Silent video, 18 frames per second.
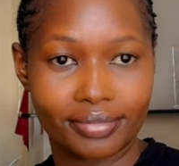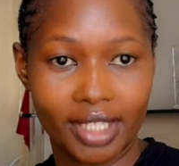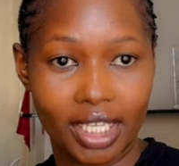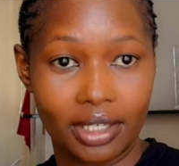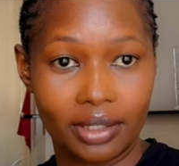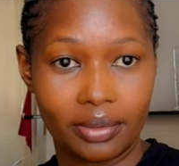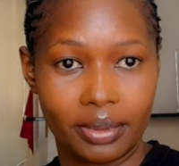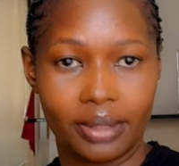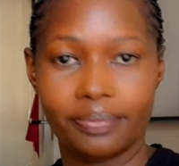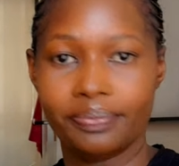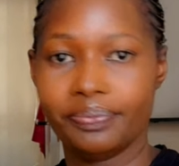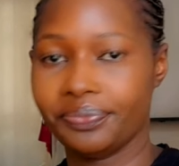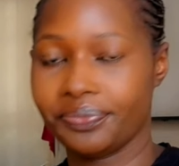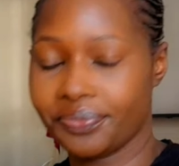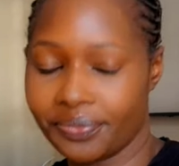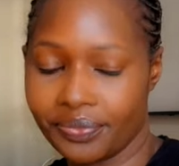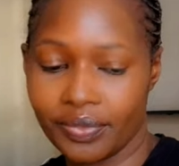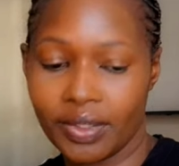Anyway,
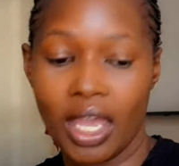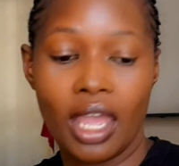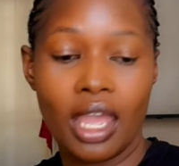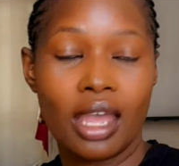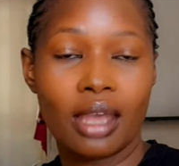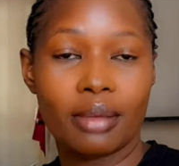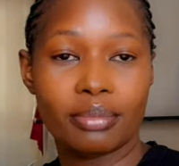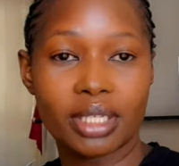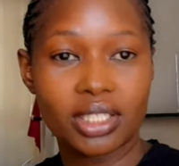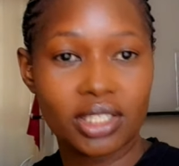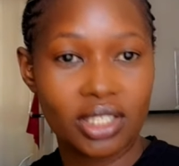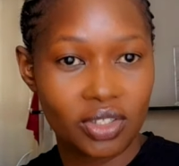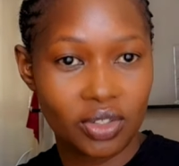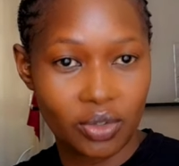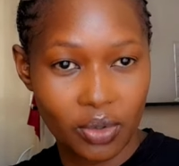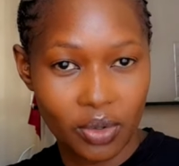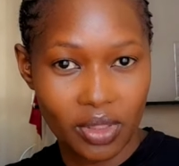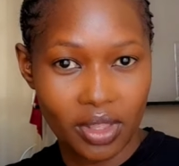may just know